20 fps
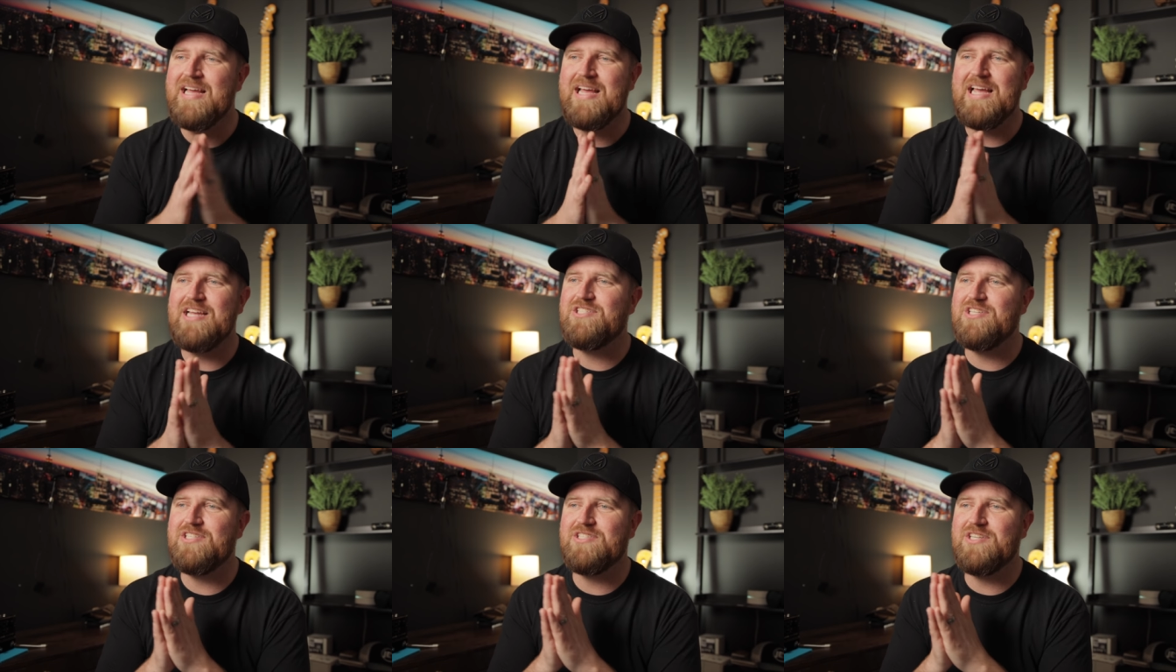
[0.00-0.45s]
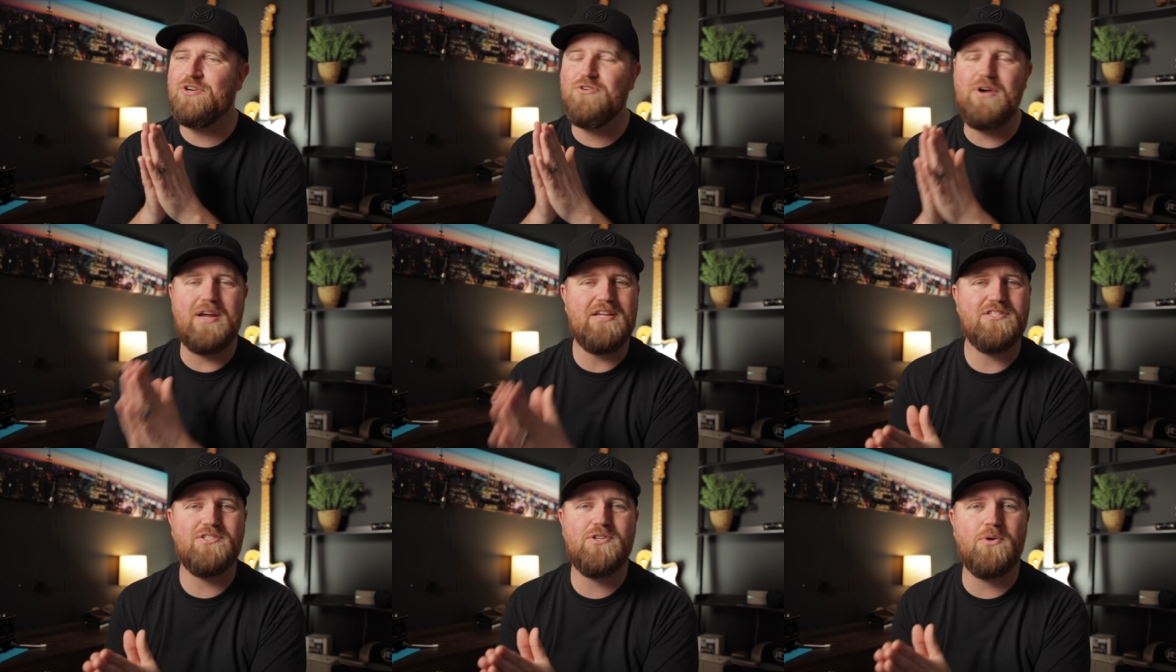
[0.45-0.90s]
It's just a
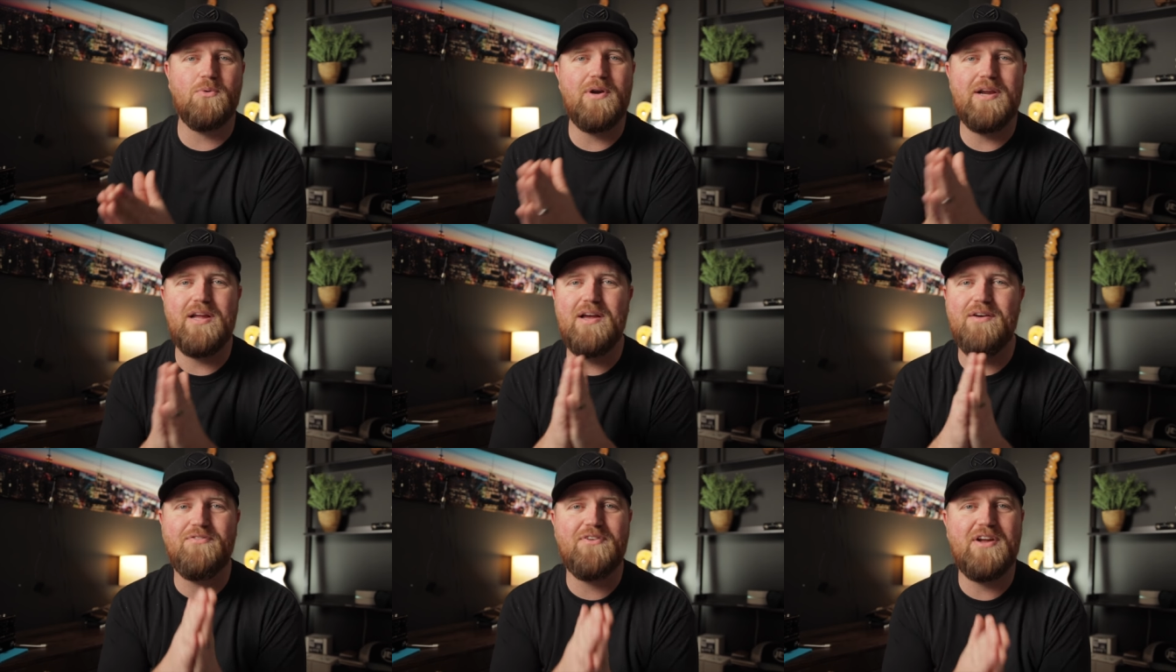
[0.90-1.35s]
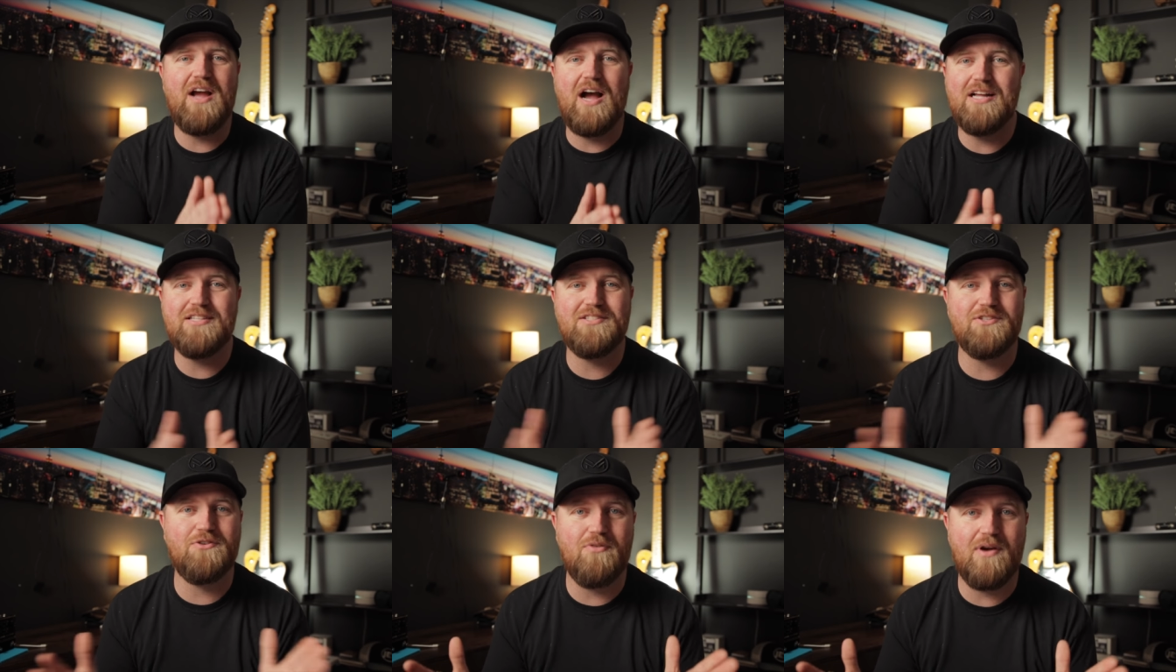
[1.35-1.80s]
great story of
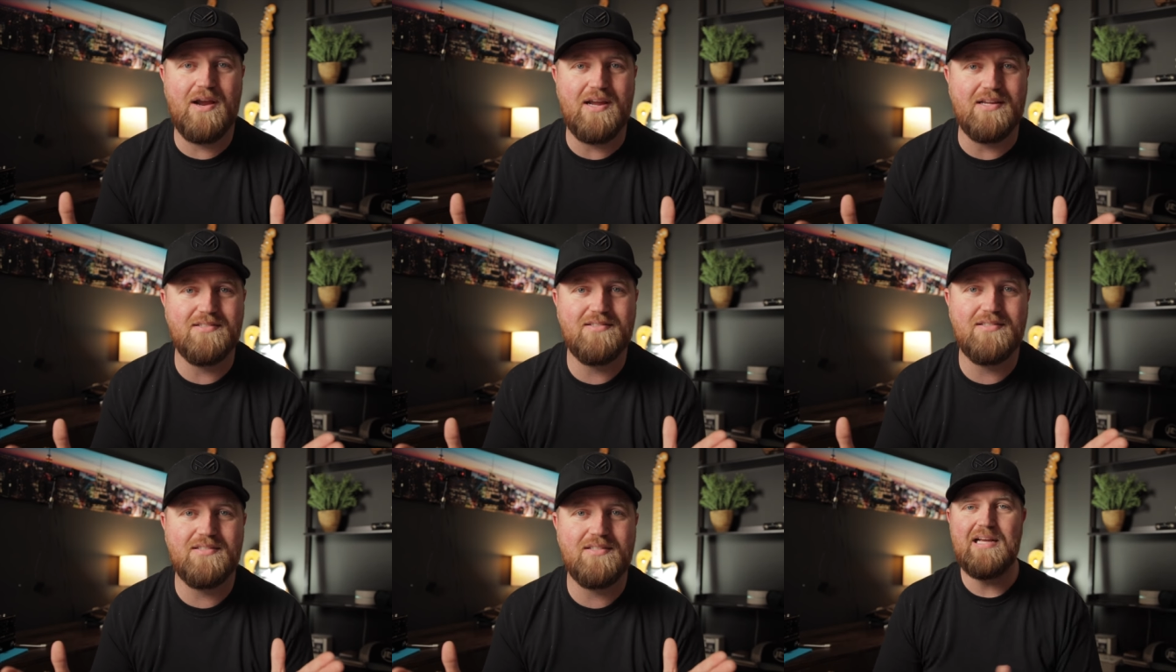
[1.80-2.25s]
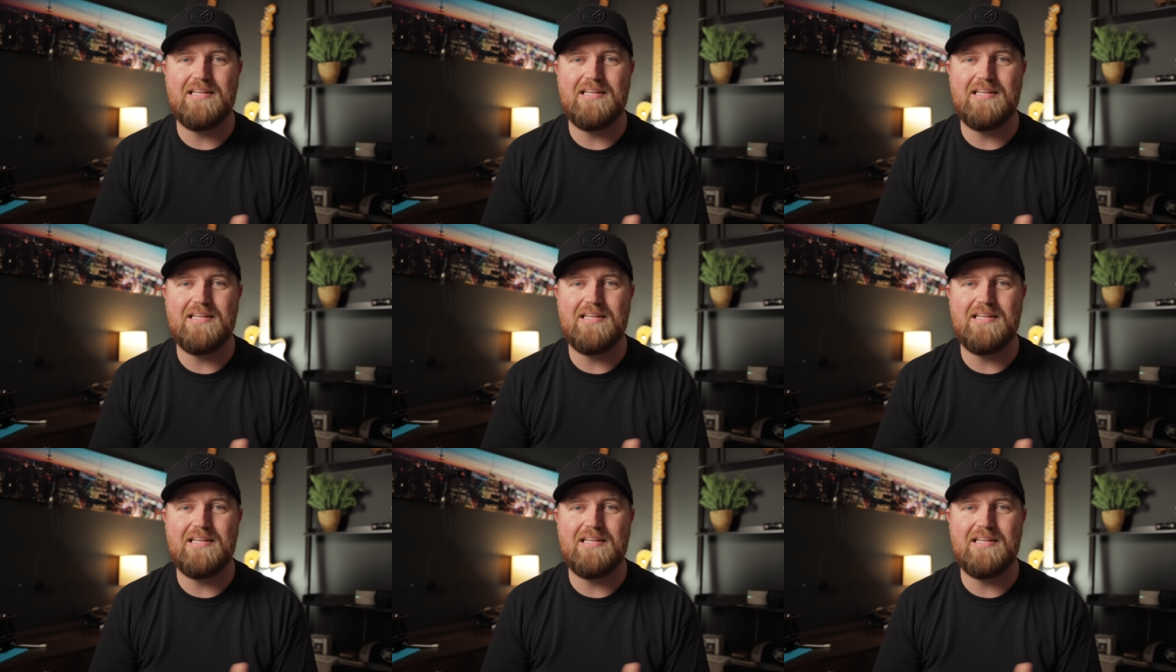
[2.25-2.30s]
God's grace.